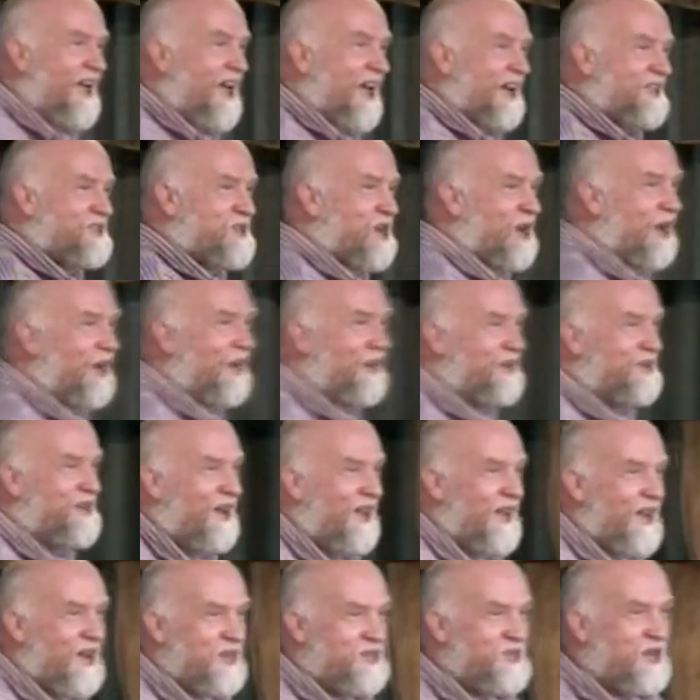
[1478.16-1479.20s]
and
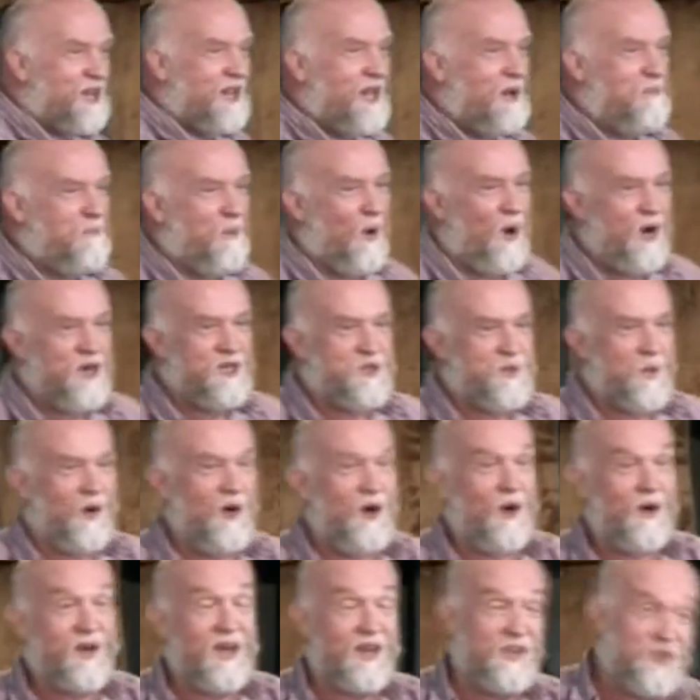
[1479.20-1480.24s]
so that boys will look at